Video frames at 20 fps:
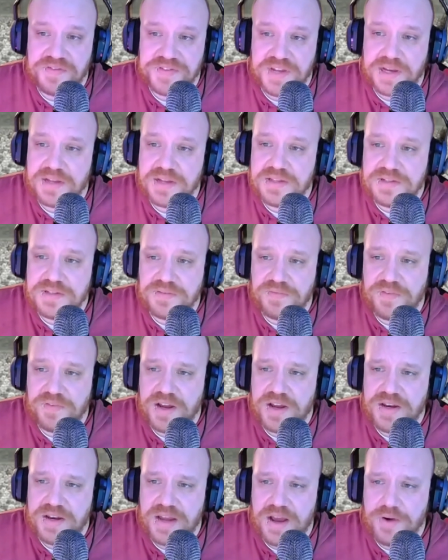seconds and
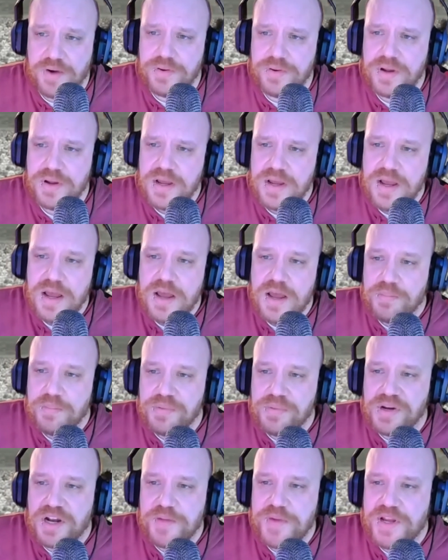find out.
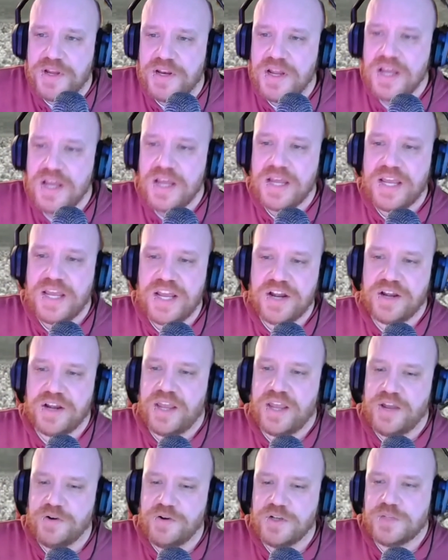But I mean,
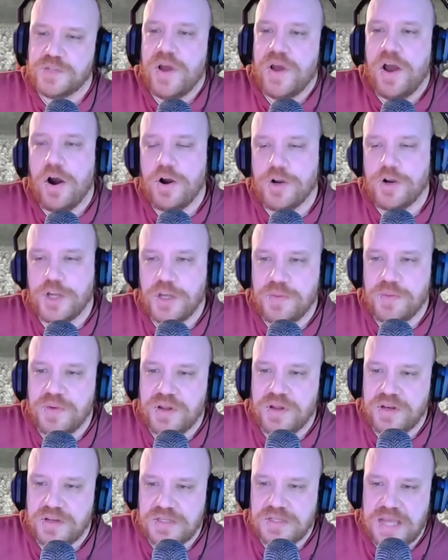here is my
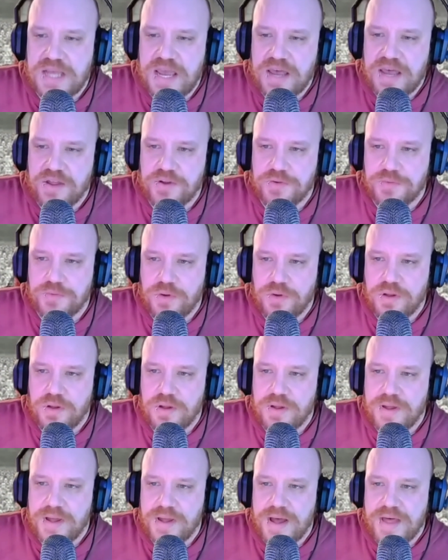argument to Alan
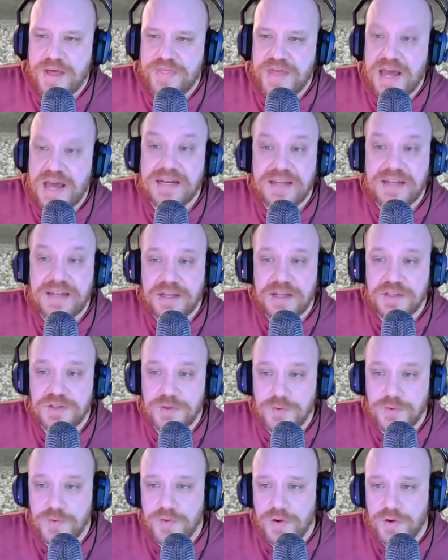that day
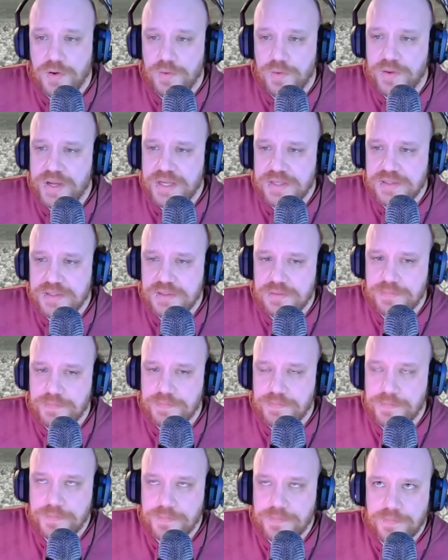too, though, is
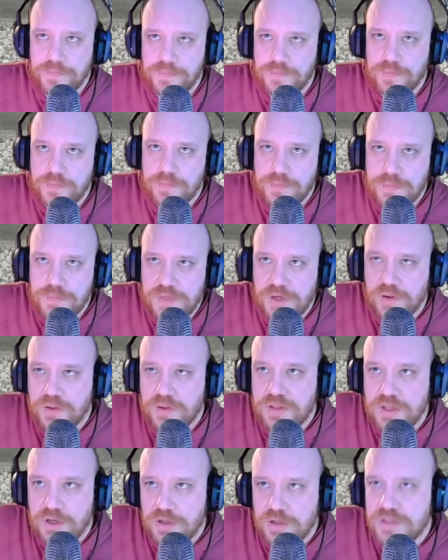a
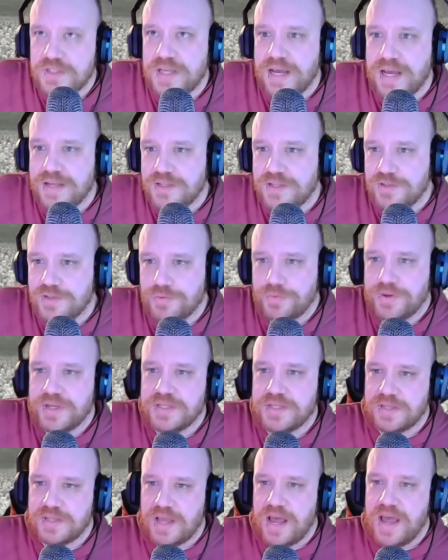little side story
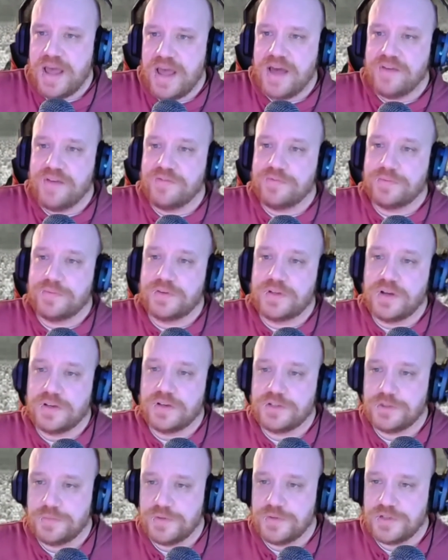is I have
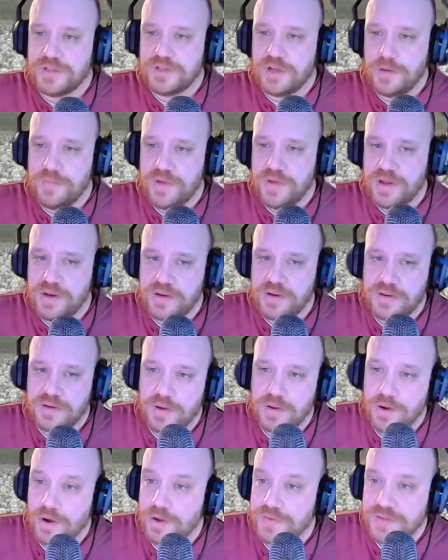customers come in
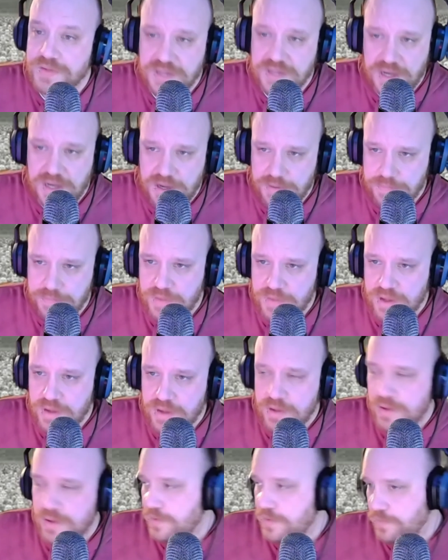all the time
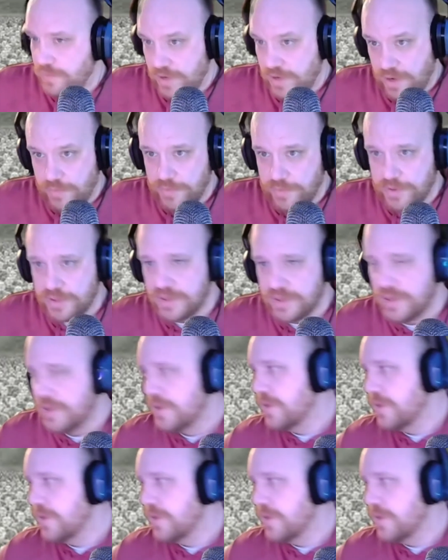where I work,